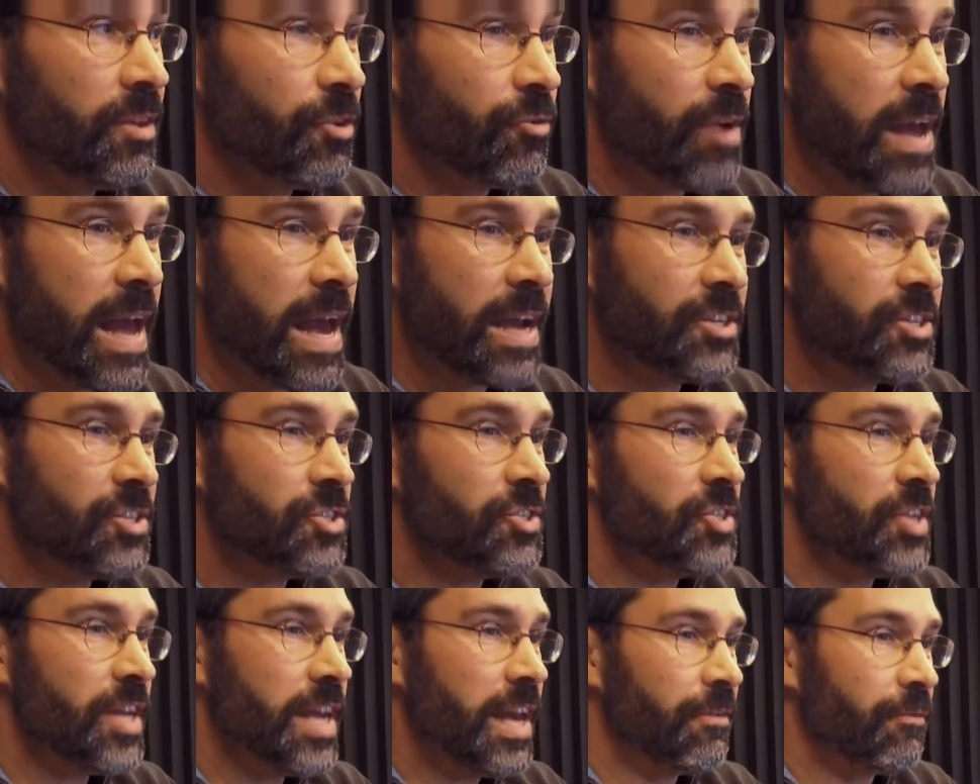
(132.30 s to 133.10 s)
the reactions
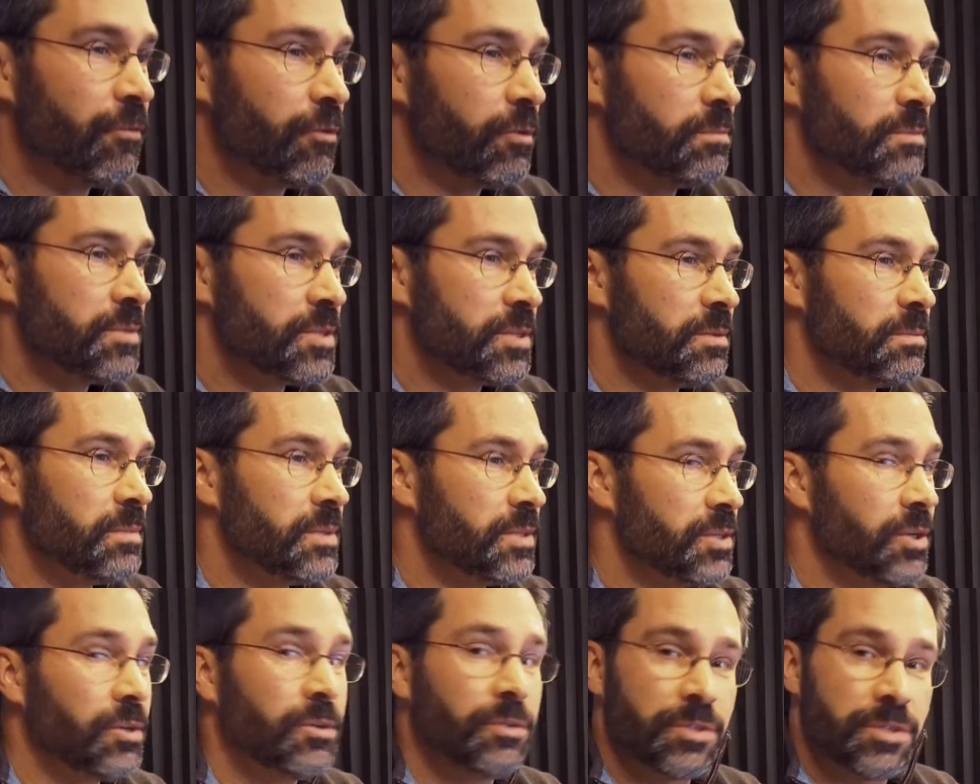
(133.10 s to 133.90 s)
you get from some
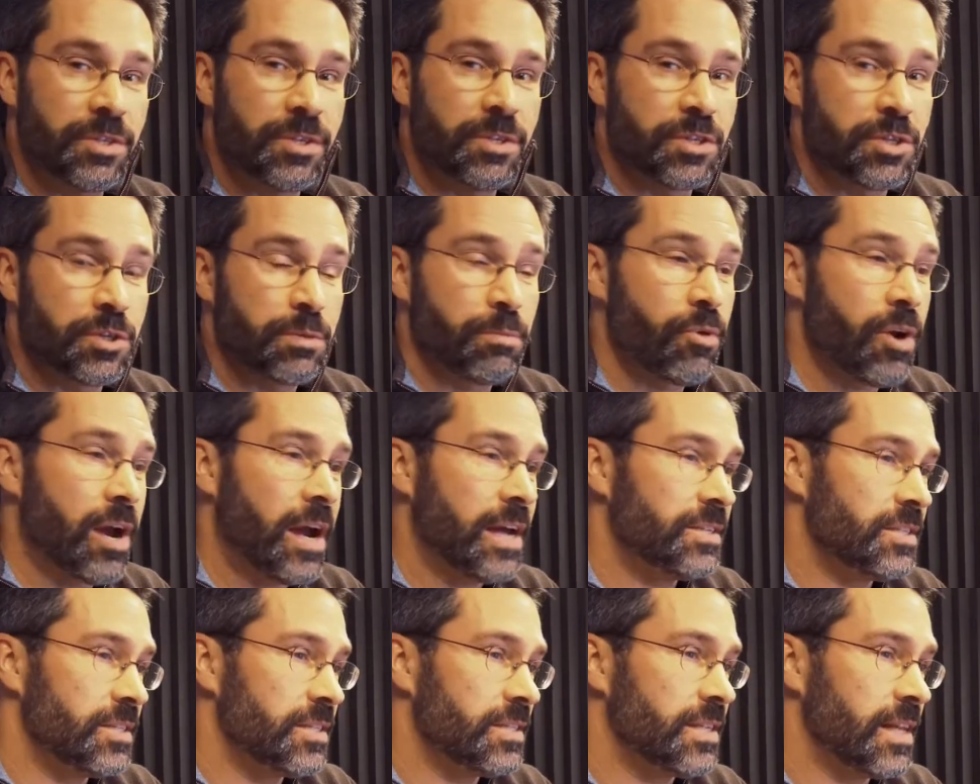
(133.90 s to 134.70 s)
adults, the
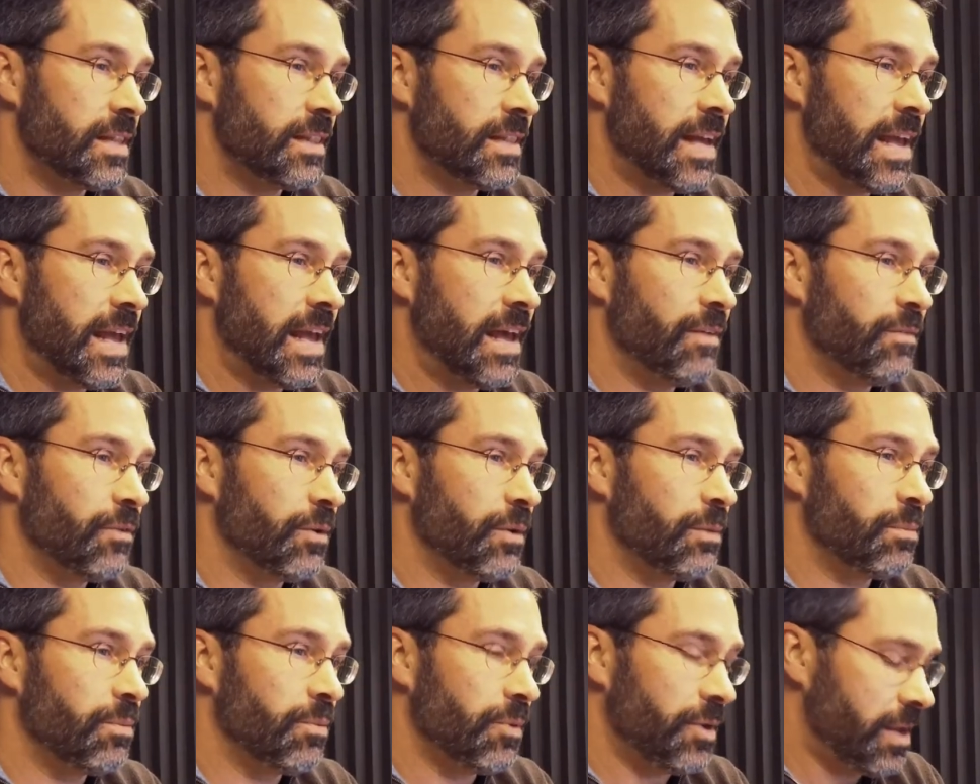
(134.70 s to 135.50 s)
surprises that they have, are
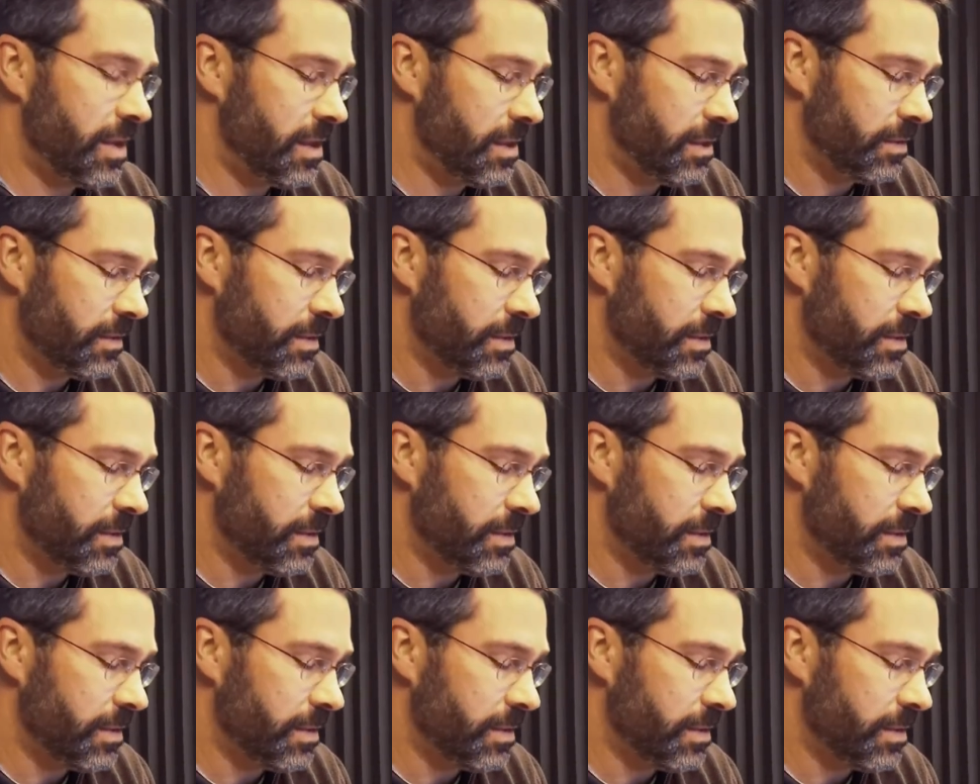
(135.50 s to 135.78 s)
pretty